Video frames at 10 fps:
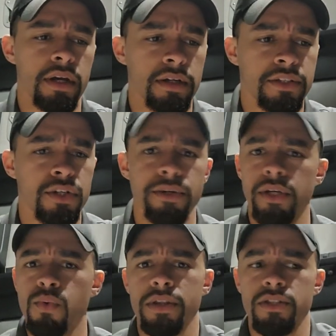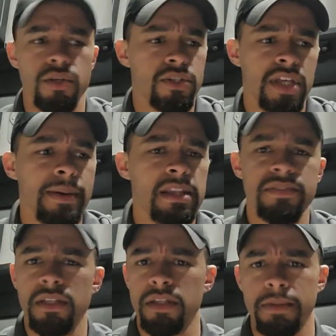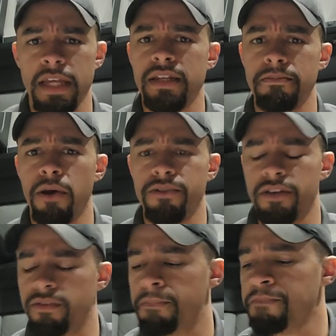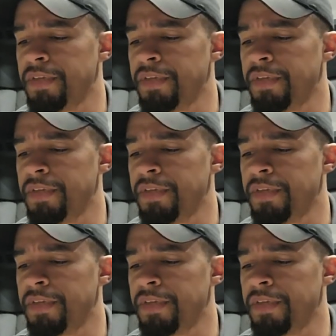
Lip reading: Keurig, one of the two. It just came out of the facility, but they did both of them.